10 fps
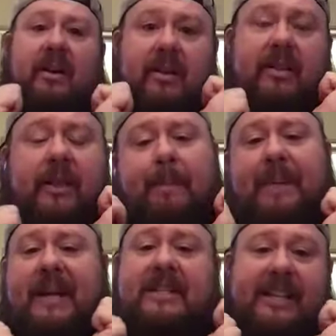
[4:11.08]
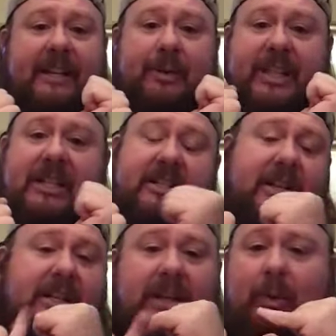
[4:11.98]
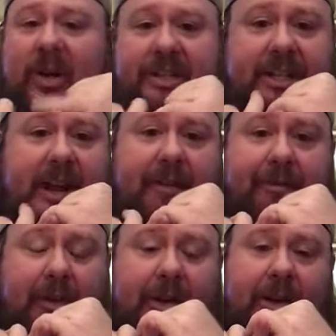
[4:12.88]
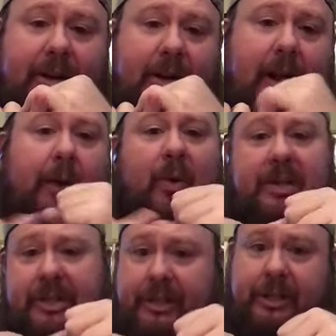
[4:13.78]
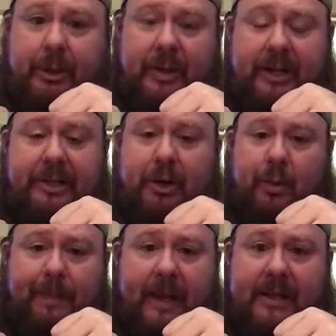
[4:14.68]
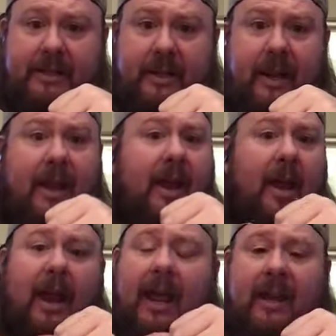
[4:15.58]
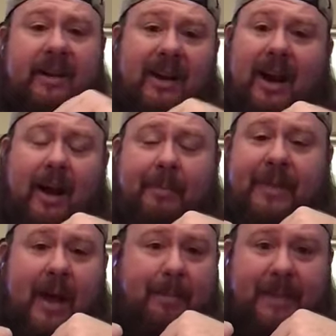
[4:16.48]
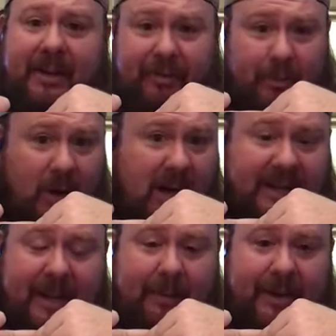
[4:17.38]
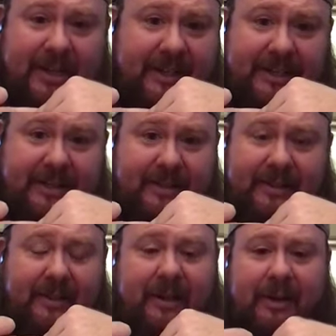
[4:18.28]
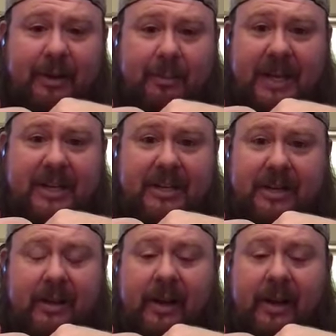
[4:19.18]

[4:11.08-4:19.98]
the biggest thing with this is I want you to have fun. I want you to do it at your own pace. And I'm not Mick from Rocky. I'm not going to, make you